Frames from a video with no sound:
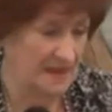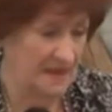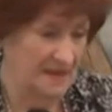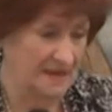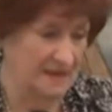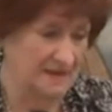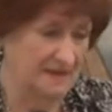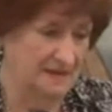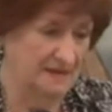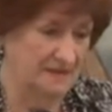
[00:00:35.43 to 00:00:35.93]

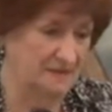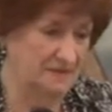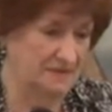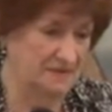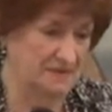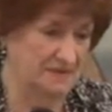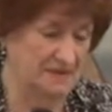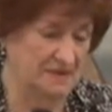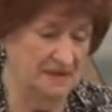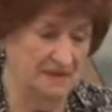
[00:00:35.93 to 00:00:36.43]
And I
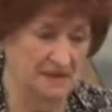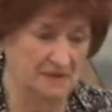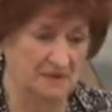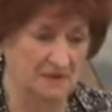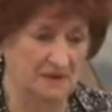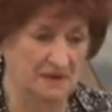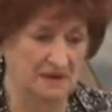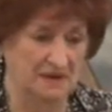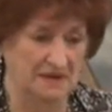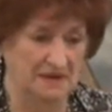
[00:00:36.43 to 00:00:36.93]
was getting
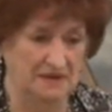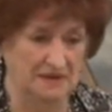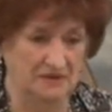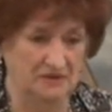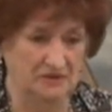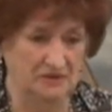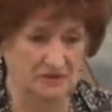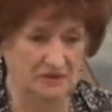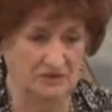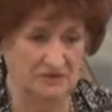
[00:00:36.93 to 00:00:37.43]
ready and
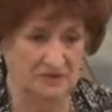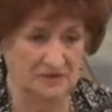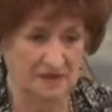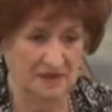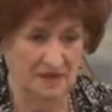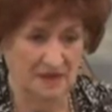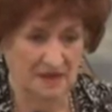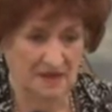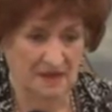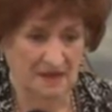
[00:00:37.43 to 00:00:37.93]
just
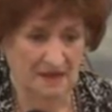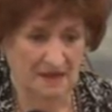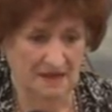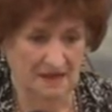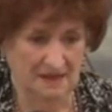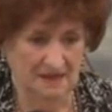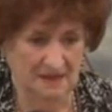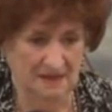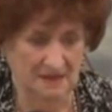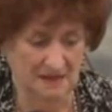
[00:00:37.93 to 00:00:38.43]

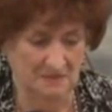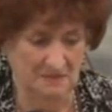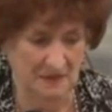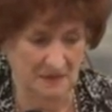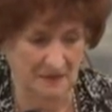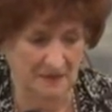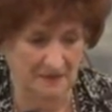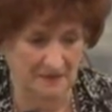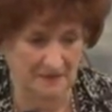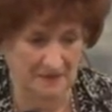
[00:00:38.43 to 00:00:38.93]
came
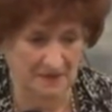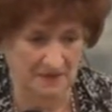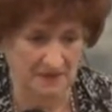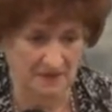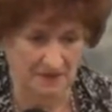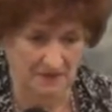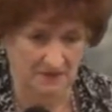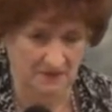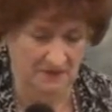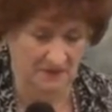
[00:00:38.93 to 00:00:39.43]
out of the
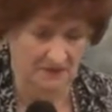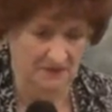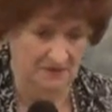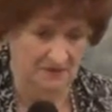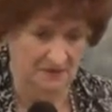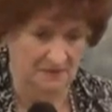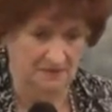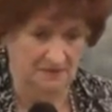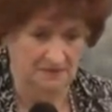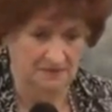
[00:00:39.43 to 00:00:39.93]
kitchen
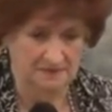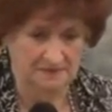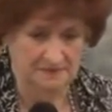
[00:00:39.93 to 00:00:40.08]
to